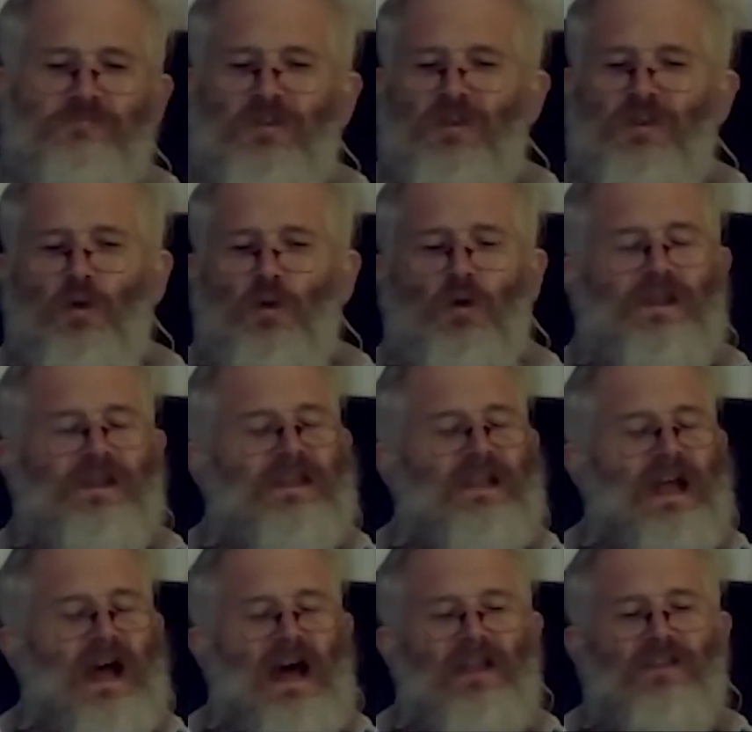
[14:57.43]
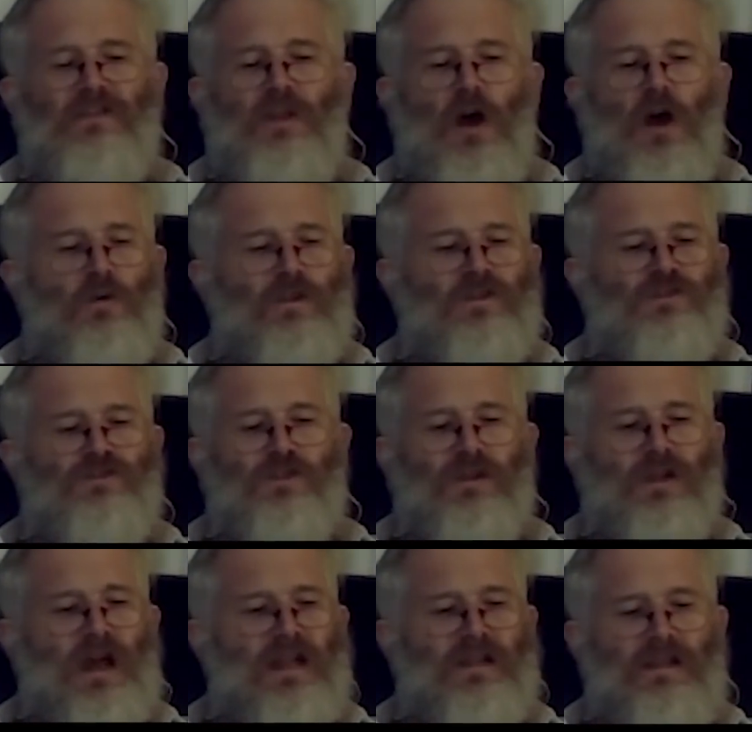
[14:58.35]
you would not know that you're
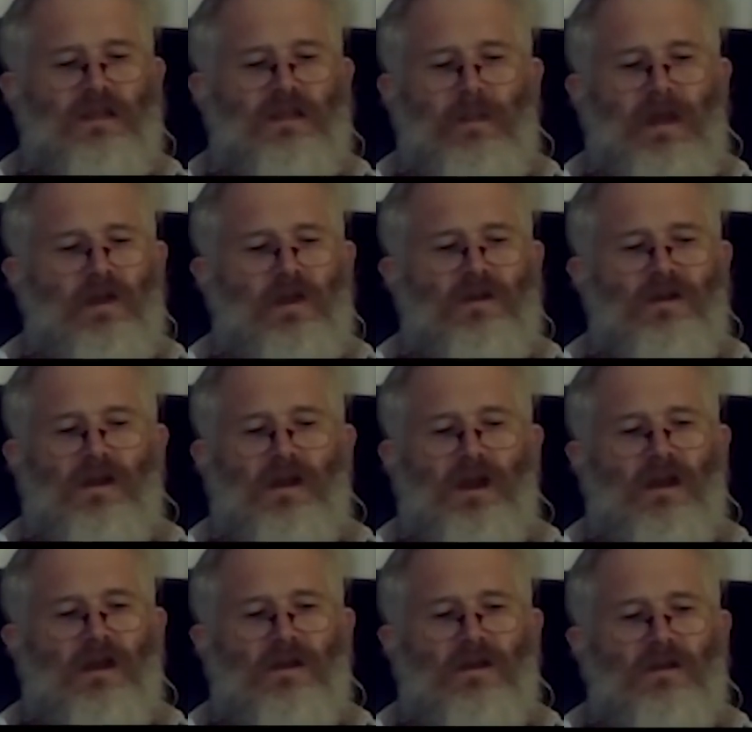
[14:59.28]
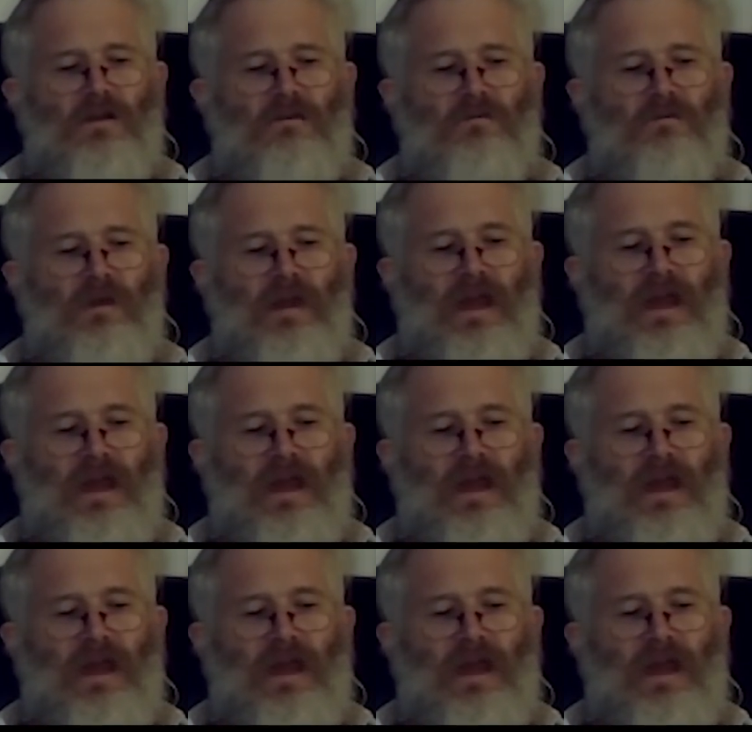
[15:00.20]
not in America, right?